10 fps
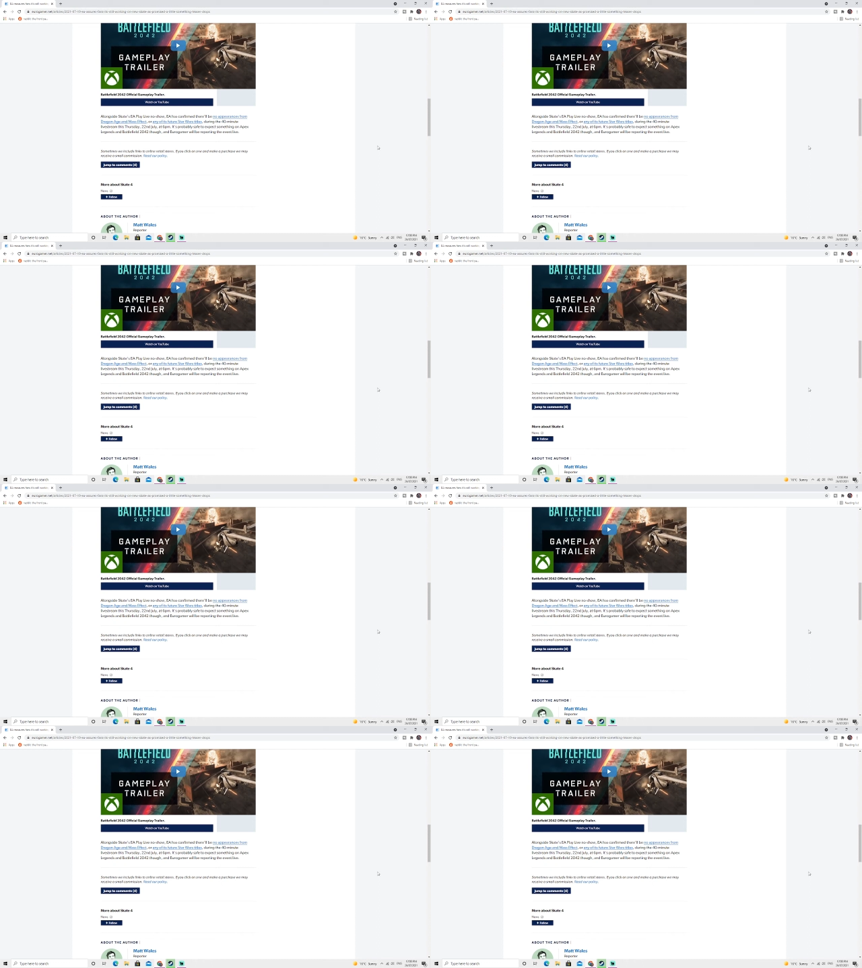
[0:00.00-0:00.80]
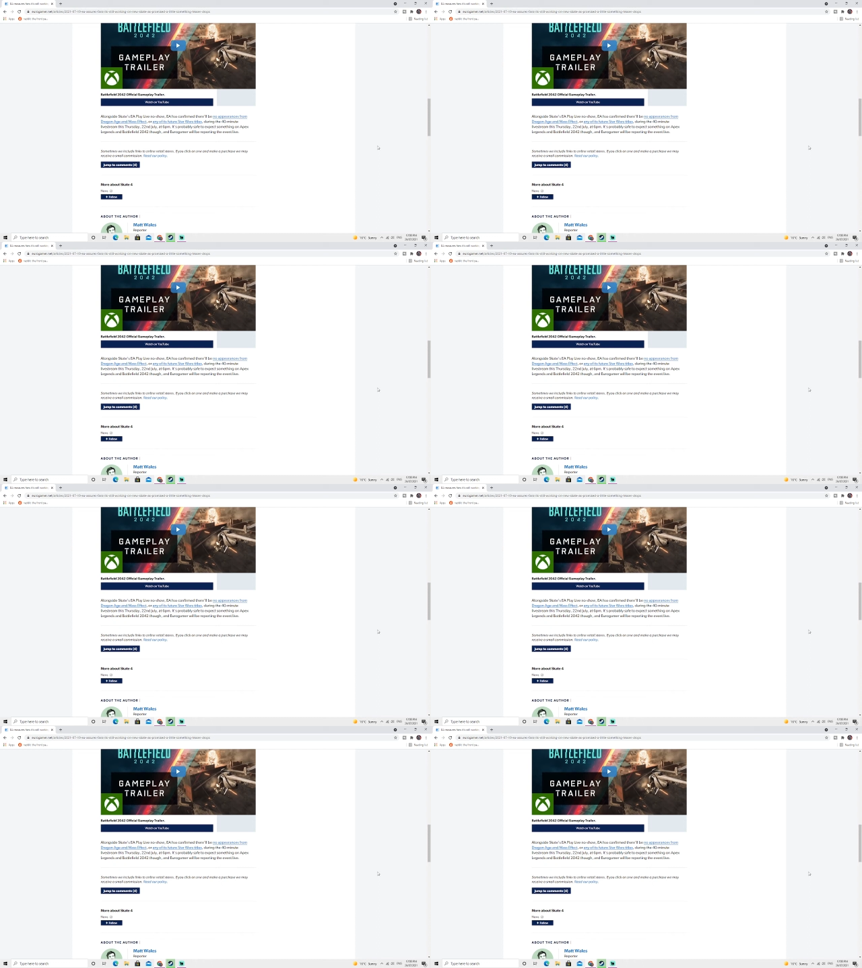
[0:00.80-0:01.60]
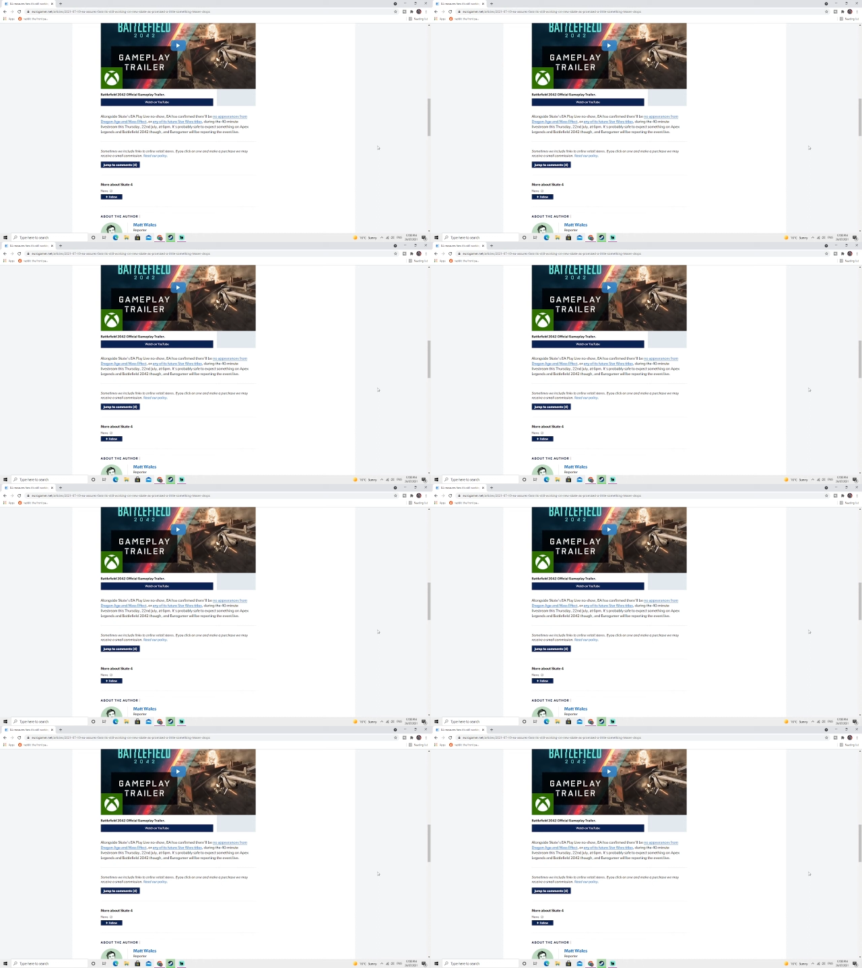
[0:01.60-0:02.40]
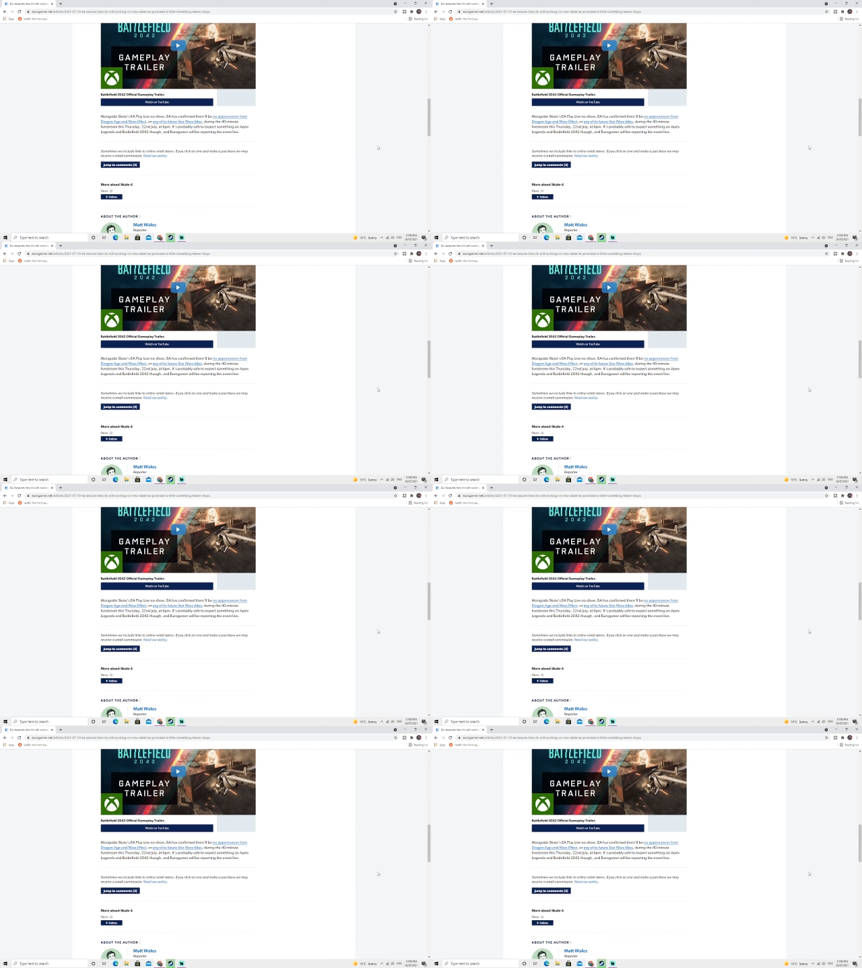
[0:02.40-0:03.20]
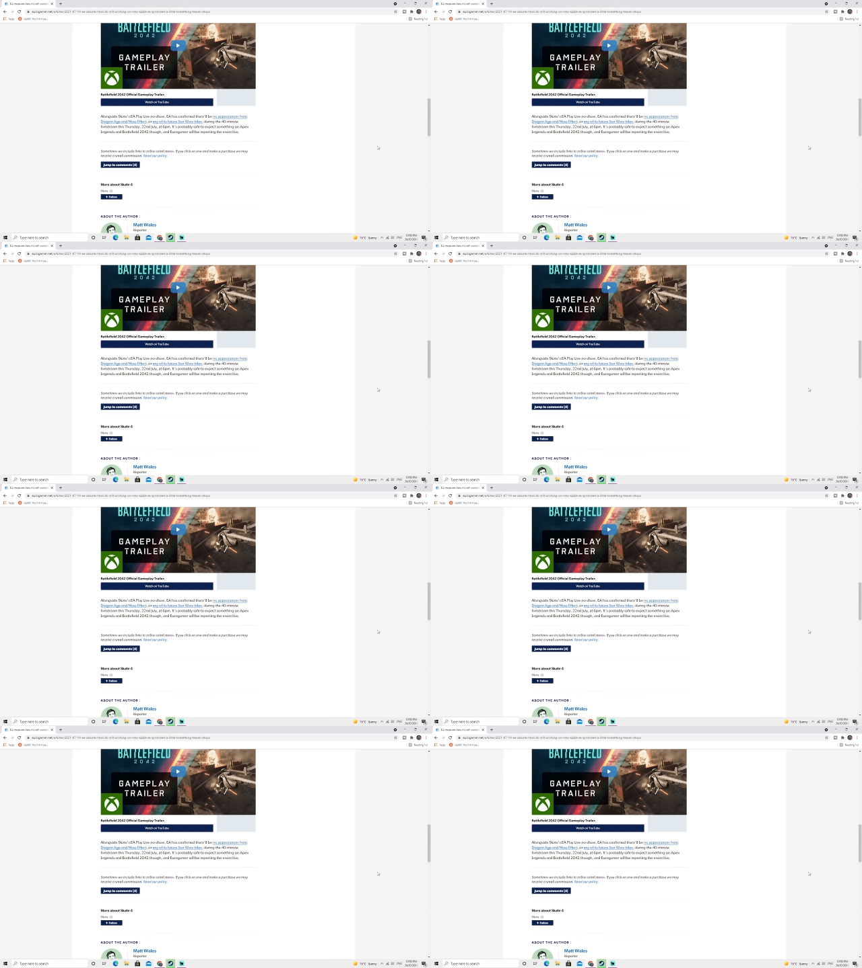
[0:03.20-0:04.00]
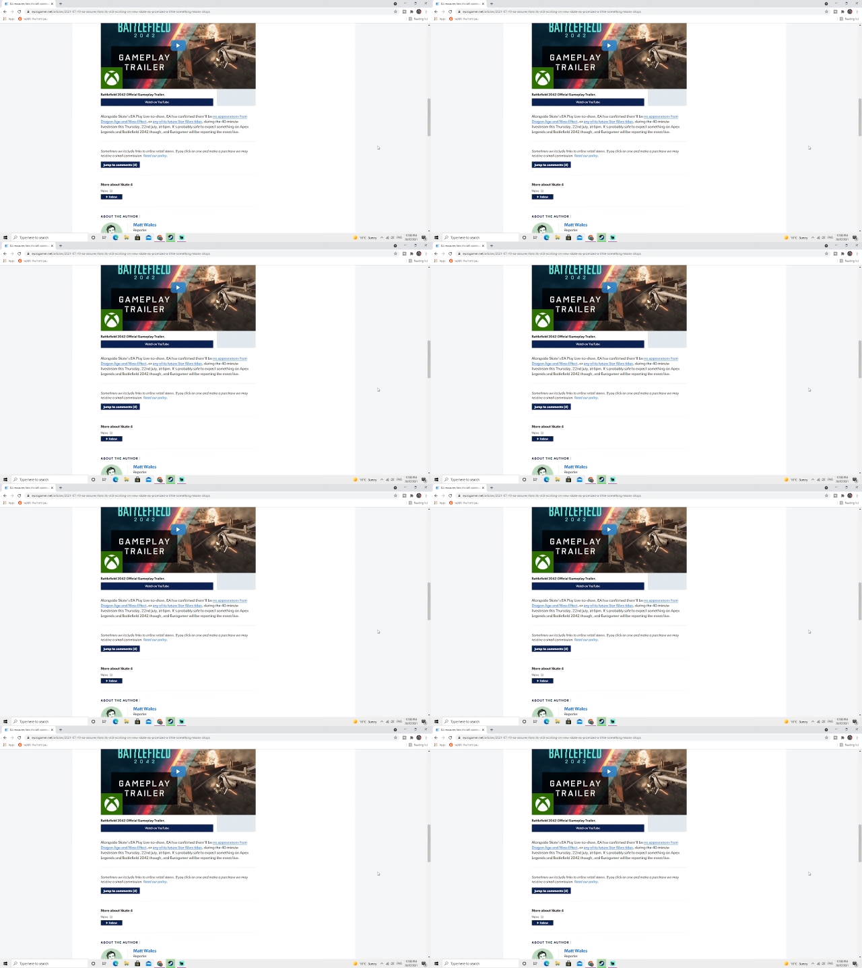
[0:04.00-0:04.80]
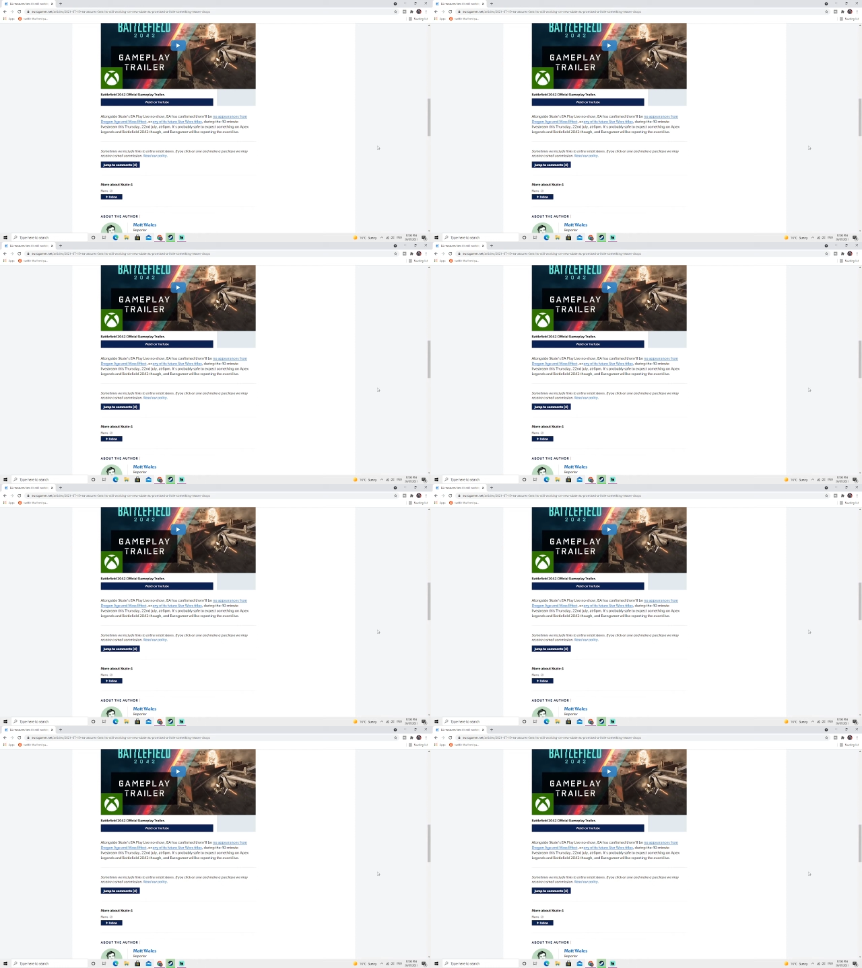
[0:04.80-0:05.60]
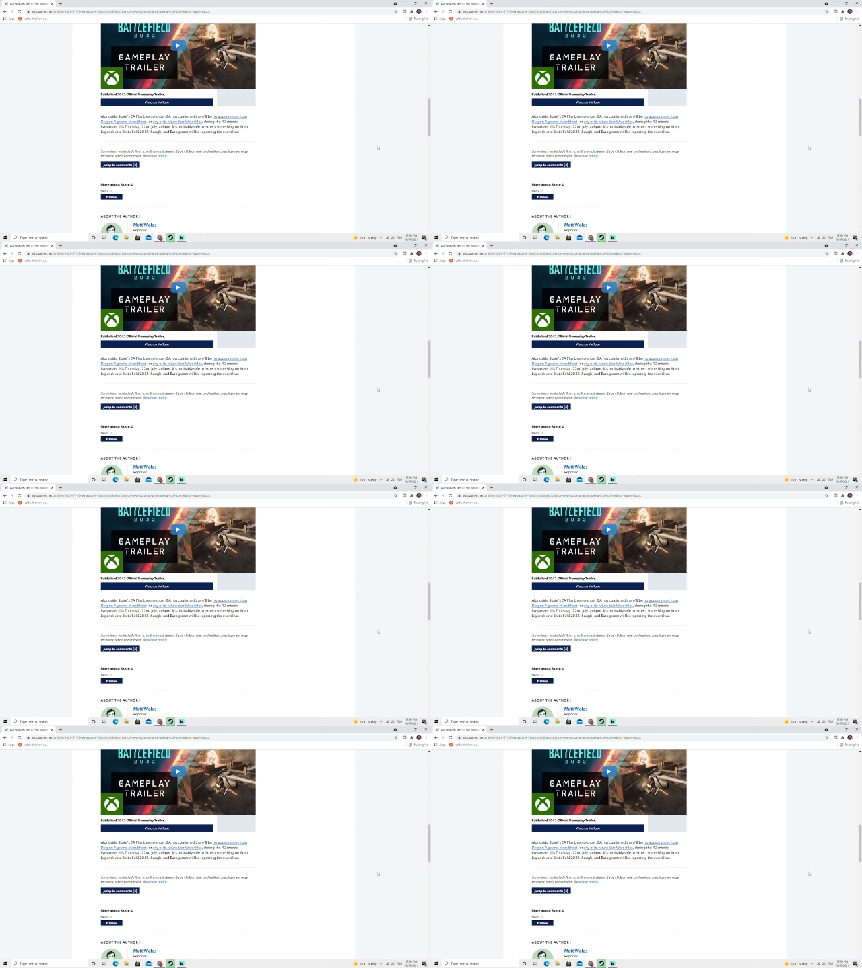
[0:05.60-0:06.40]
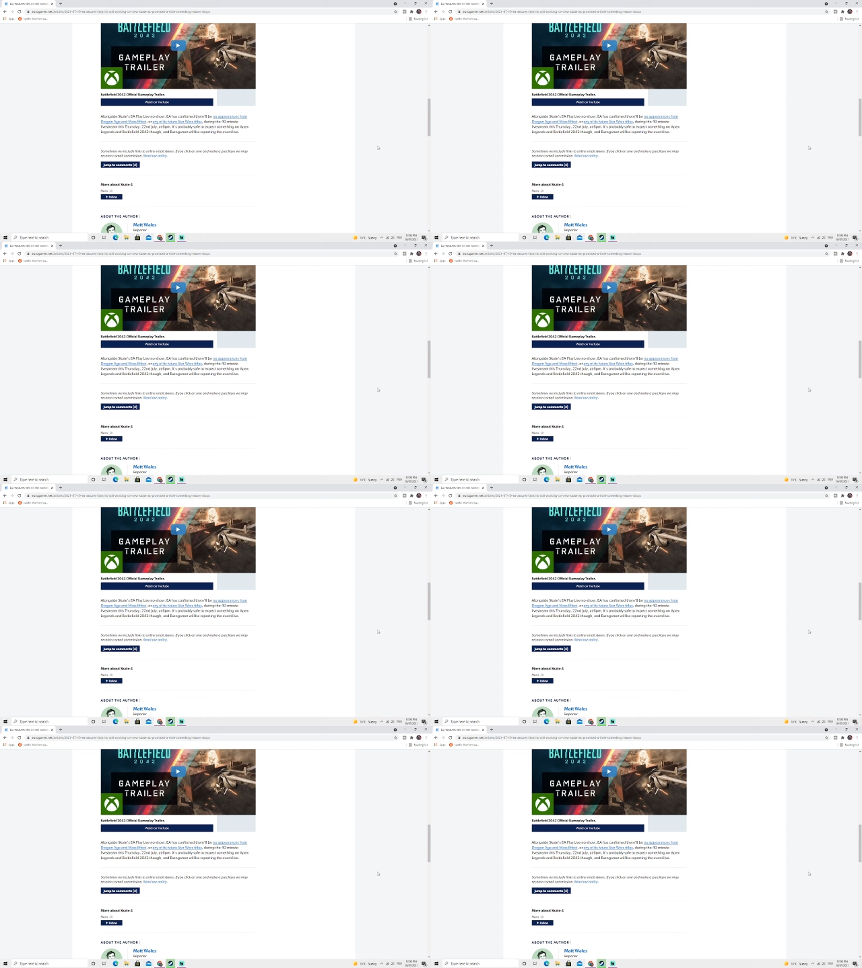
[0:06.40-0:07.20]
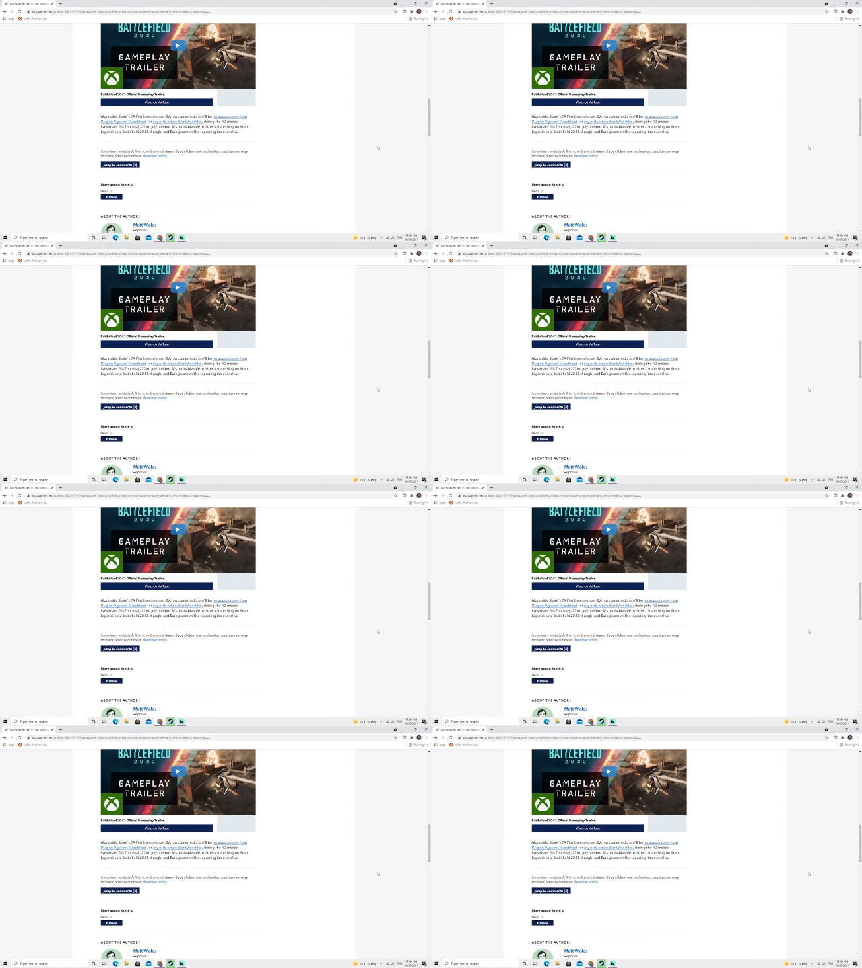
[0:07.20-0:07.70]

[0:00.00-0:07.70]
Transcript: Nobody's mouth can be seen.